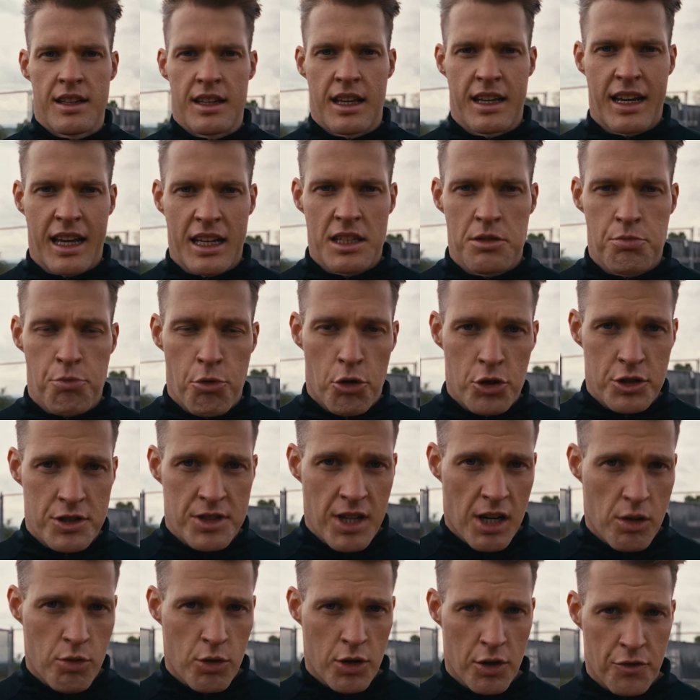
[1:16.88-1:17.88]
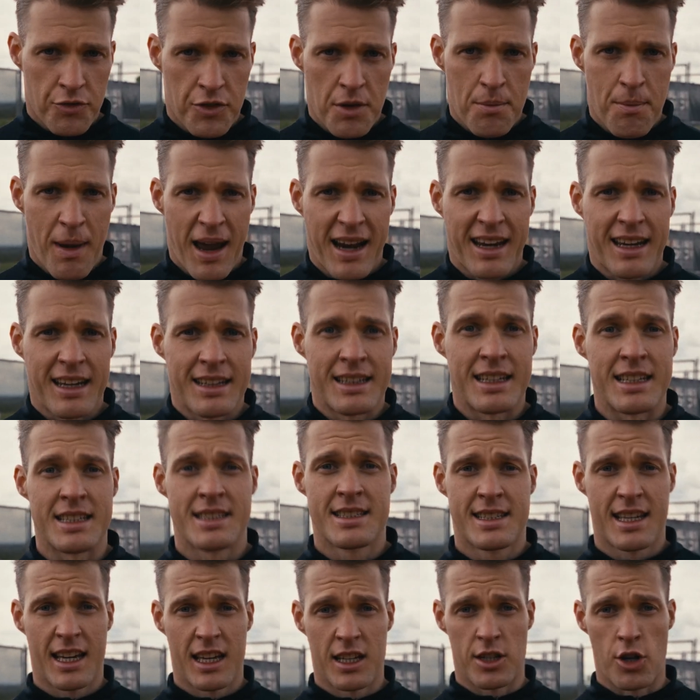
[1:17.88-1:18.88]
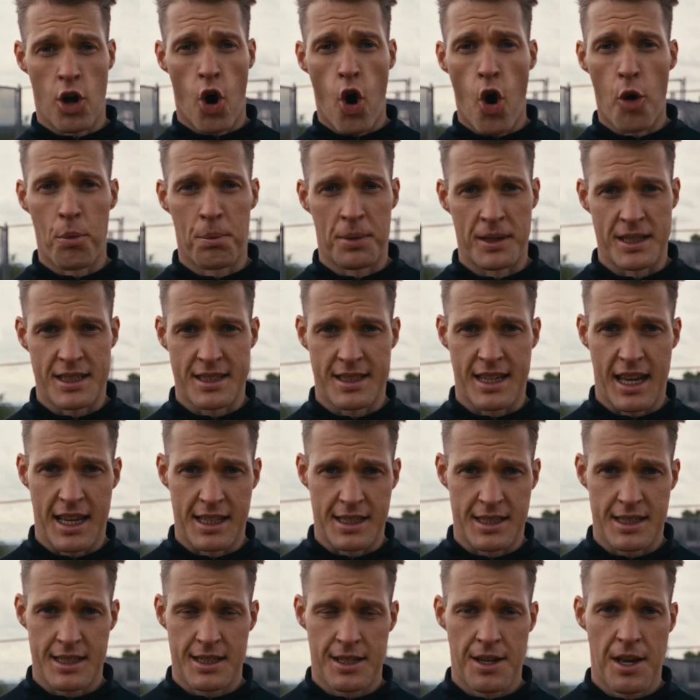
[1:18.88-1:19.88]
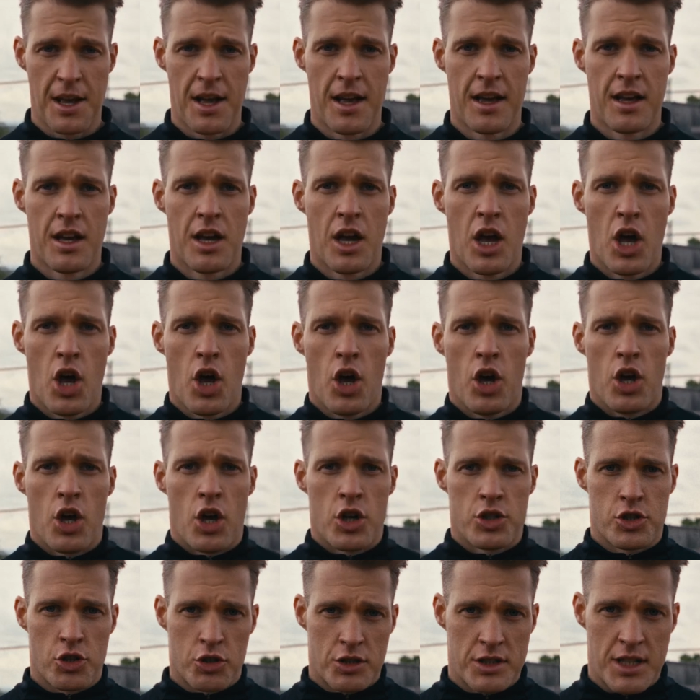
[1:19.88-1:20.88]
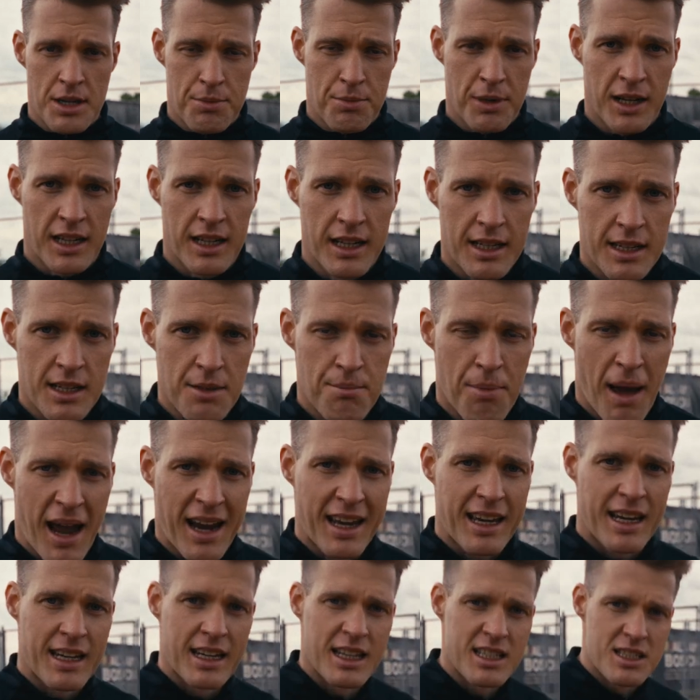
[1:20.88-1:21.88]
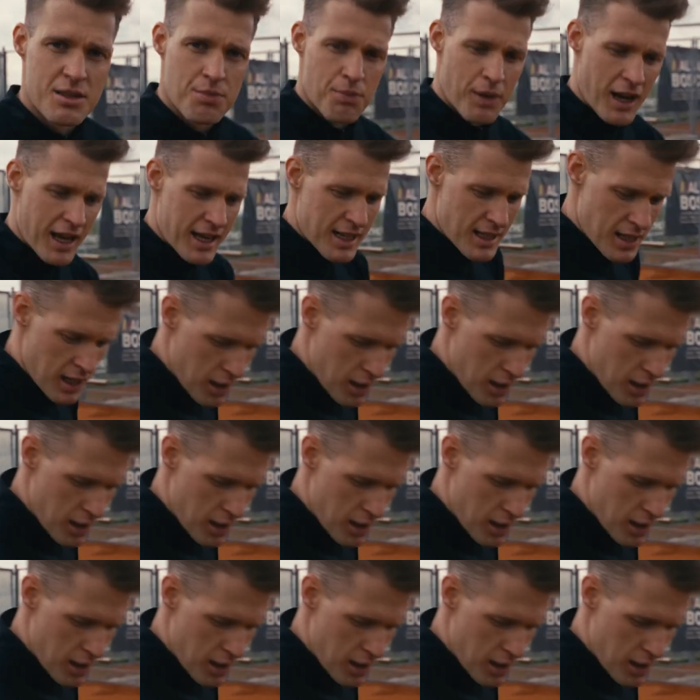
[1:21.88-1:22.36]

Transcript: The next pro secret of the backhand is the open stance. So typically the backhand is played